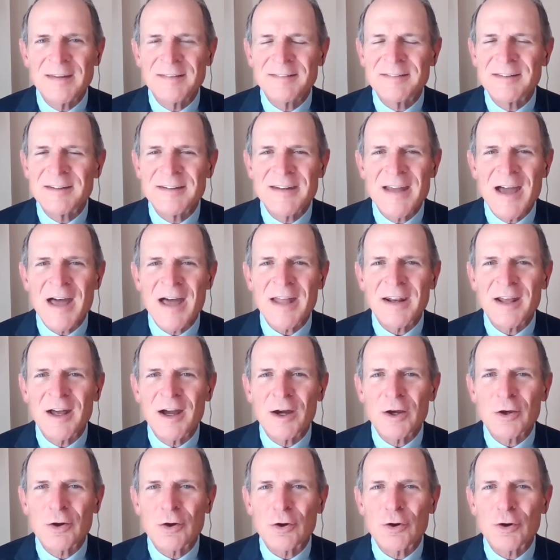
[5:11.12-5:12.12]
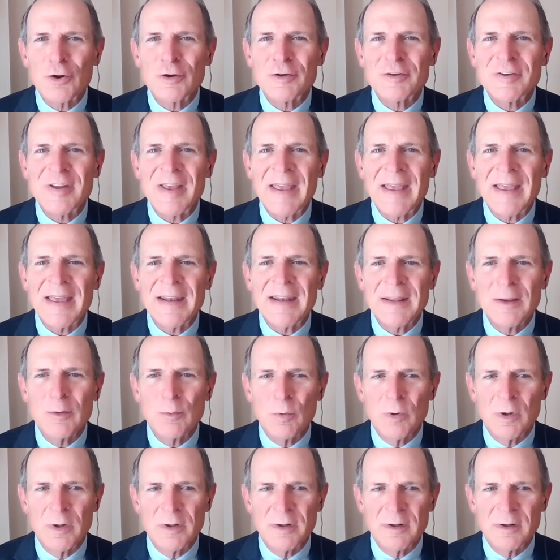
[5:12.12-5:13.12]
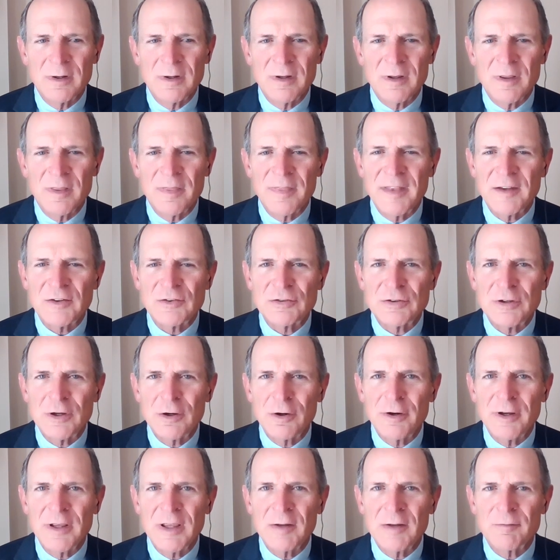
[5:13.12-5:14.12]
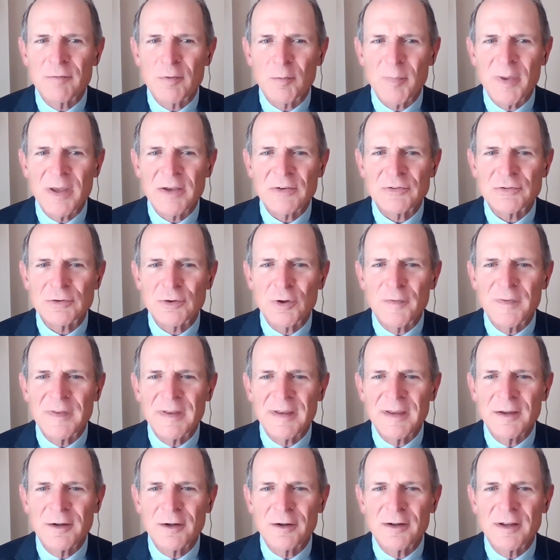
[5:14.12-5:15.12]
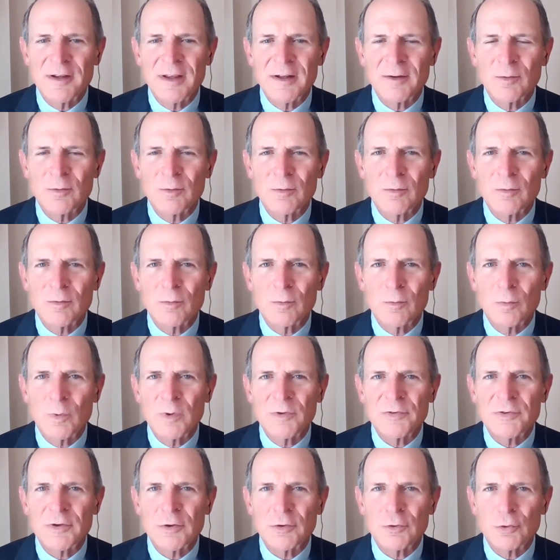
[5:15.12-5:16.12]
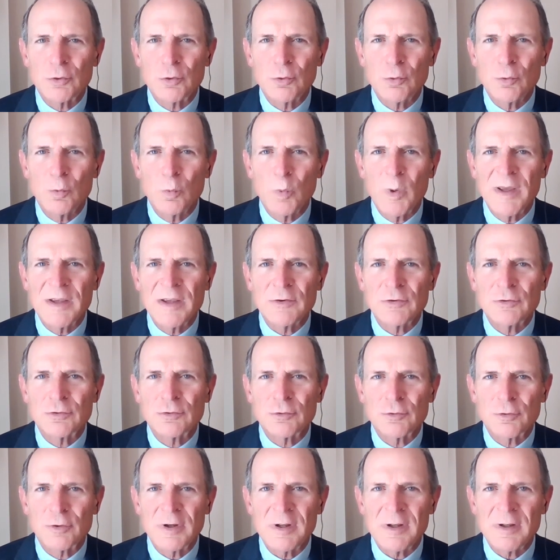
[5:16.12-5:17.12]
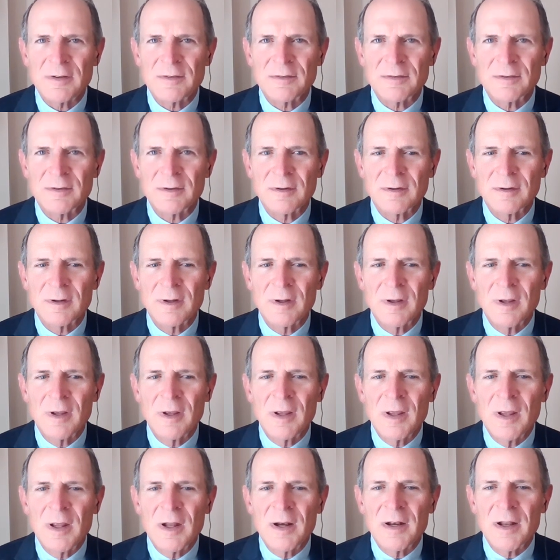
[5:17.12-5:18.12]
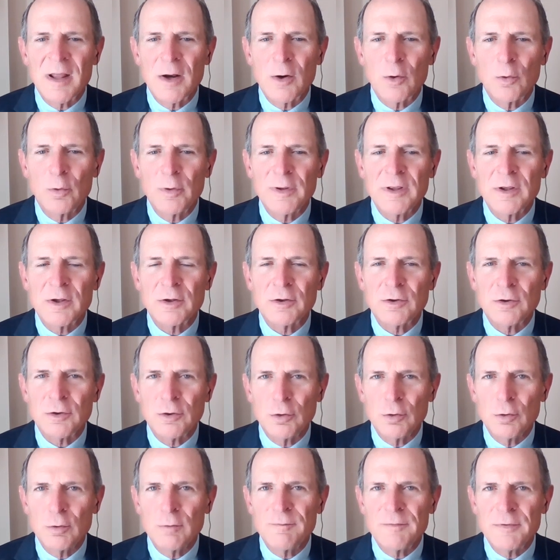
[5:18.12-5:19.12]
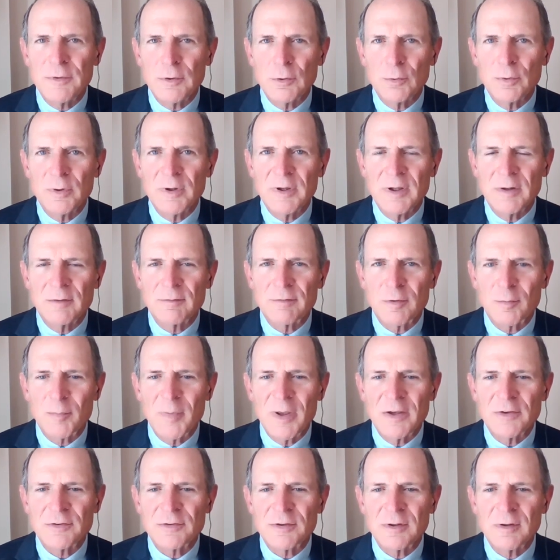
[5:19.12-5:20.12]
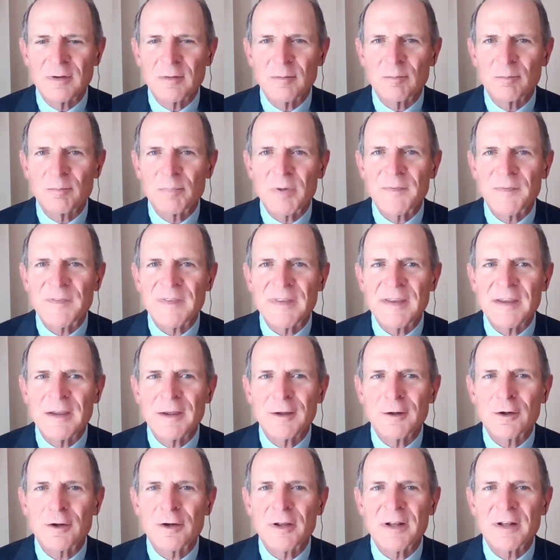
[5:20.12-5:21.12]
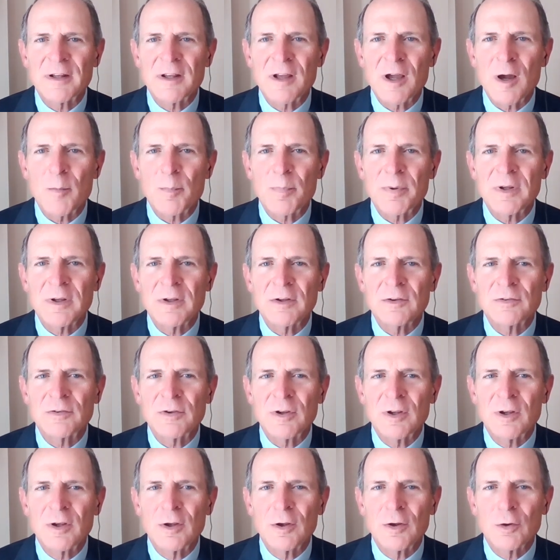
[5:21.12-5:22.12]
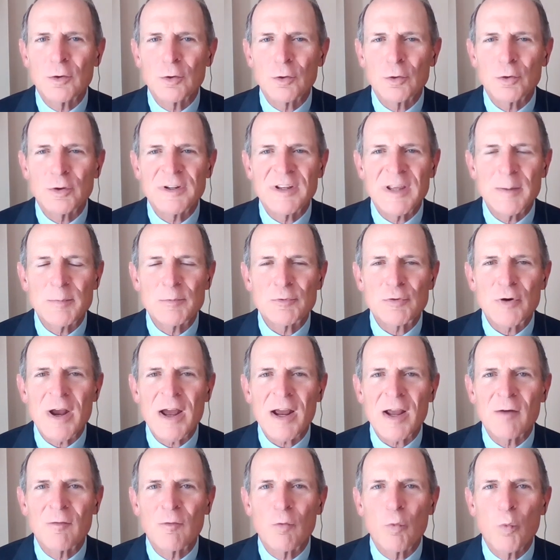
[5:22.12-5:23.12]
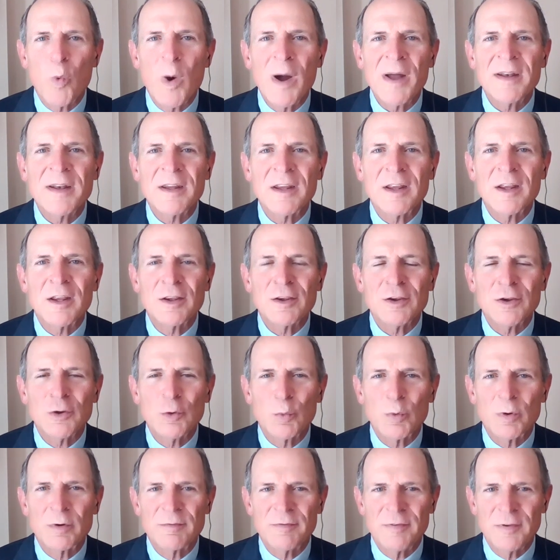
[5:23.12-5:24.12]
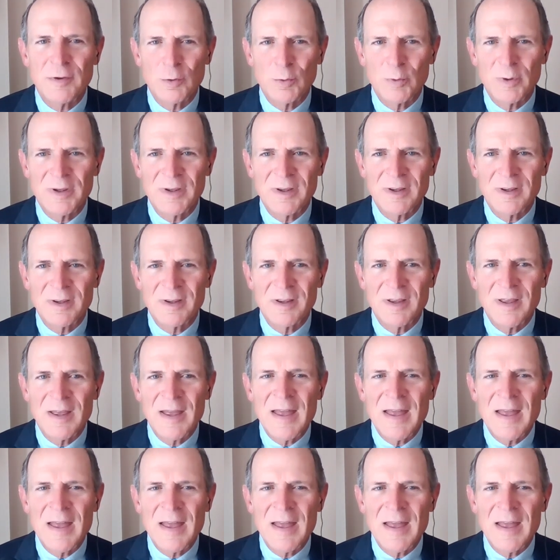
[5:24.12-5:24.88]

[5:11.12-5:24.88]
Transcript: It did not occur to anyone that sharing information on the internet was a two-way street. Not only could you view information, but the internet companies could keep track of what you were viewing.